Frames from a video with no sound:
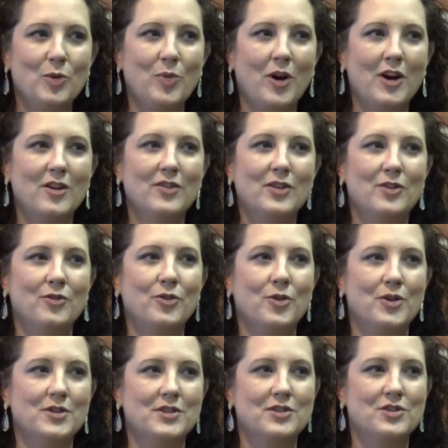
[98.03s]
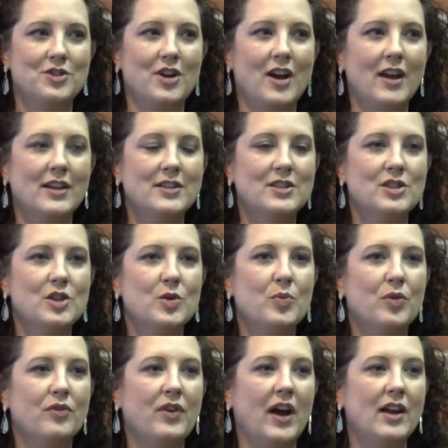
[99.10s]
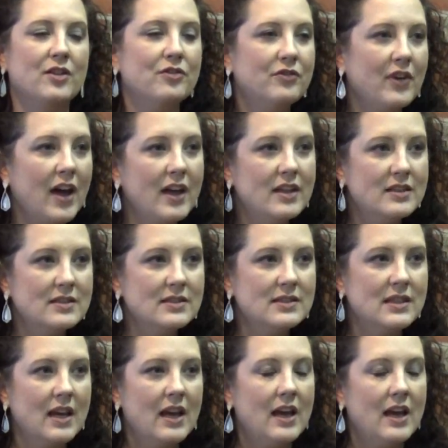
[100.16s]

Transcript: Part of it, of course, is trying to provide funds